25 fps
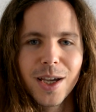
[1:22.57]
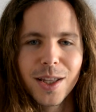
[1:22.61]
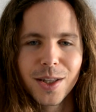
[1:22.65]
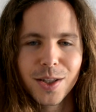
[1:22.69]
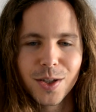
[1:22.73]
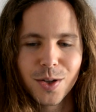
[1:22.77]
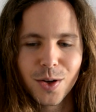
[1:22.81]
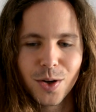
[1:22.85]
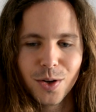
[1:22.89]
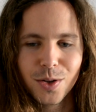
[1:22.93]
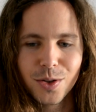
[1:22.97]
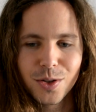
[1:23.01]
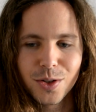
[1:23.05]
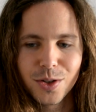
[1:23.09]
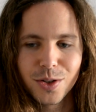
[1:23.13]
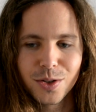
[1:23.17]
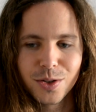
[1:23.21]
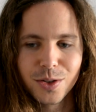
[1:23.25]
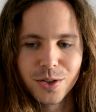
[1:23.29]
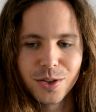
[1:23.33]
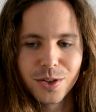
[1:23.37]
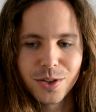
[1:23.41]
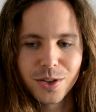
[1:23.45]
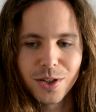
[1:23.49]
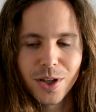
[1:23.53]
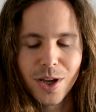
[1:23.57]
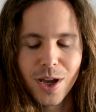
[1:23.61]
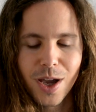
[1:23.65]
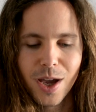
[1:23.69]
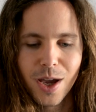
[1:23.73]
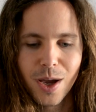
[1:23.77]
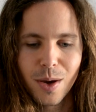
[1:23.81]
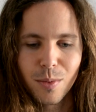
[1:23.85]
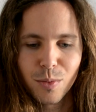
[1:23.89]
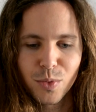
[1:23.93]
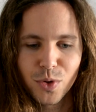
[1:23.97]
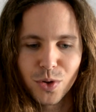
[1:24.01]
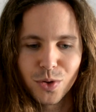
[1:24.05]
the consciousness
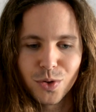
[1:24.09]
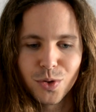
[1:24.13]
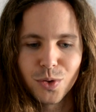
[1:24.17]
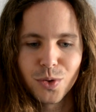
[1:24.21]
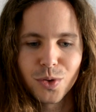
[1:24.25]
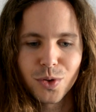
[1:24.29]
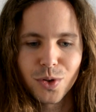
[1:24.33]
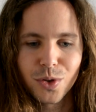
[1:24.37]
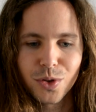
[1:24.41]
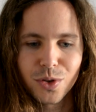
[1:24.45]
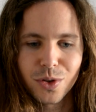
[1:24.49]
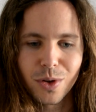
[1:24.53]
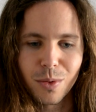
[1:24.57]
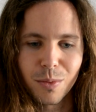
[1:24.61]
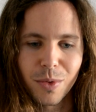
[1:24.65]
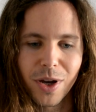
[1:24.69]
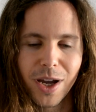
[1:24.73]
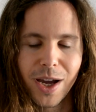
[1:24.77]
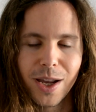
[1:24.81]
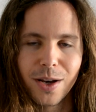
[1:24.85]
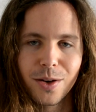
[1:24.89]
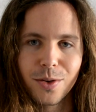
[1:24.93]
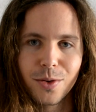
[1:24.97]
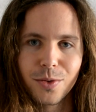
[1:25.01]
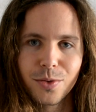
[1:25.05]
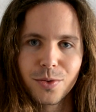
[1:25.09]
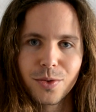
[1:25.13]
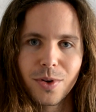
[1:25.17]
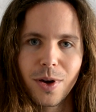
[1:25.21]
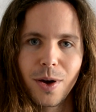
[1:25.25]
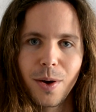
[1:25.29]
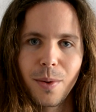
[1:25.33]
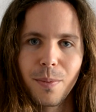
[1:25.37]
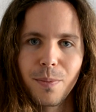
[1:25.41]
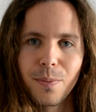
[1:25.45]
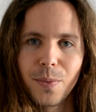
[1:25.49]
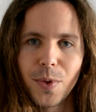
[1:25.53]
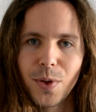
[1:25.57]
produces some kind of,
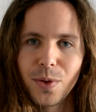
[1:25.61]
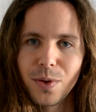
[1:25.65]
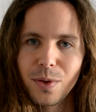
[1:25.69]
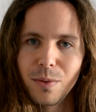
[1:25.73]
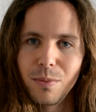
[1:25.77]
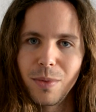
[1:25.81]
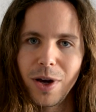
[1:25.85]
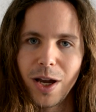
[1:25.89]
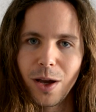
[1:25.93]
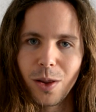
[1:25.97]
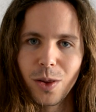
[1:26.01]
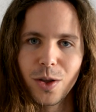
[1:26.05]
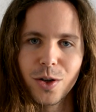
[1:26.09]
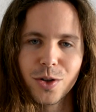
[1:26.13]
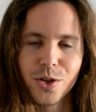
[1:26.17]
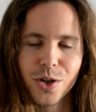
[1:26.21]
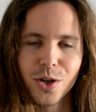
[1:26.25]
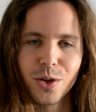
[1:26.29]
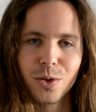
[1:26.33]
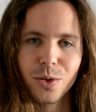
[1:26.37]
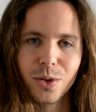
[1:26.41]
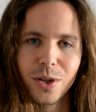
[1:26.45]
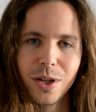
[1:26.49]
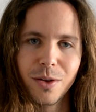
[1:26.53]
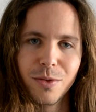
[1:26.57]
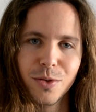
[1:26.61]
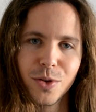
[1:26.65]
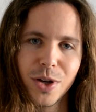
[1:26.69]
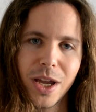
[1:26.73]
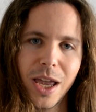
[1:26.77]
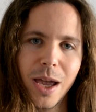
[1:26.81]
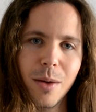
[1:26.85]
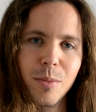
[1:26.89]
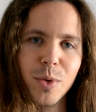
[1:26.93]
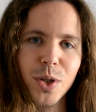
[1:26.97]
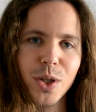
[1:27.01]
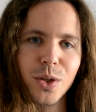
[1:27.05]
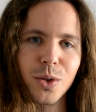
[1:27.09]
on the biological level,
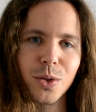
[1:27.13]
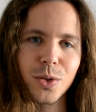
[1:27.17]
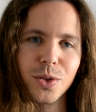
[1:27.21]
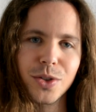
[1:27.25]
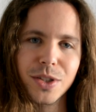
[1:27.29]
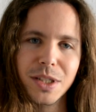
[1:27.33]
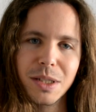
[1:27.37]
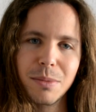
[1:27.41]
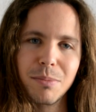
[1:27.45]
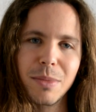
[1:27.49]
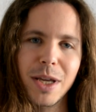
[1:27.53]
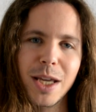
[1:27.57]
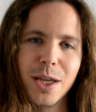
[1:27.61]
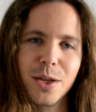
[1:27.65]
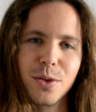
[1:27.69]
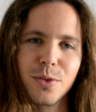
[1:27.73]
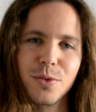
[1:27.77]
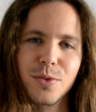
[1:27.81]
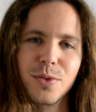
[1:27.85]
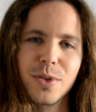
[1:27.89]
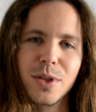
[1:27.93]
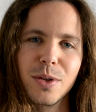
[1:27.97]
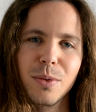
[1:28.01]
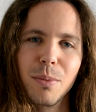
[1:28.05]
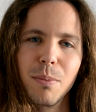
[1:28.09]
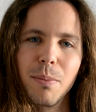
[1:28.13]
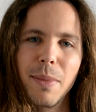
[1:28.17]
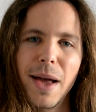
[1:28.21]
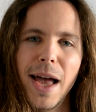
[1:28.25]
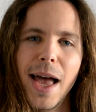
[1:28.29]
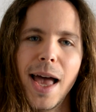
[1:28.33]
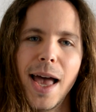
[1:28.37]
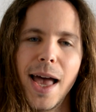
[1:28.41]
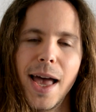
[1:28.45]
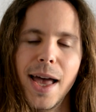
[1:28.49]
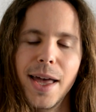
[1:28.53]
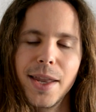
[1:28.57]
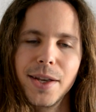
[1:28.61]
chemicals that make you feel
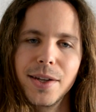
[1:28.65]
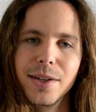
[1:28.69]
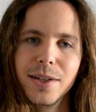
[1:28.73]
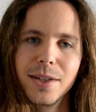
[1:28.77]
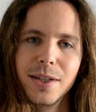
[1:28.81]
bad.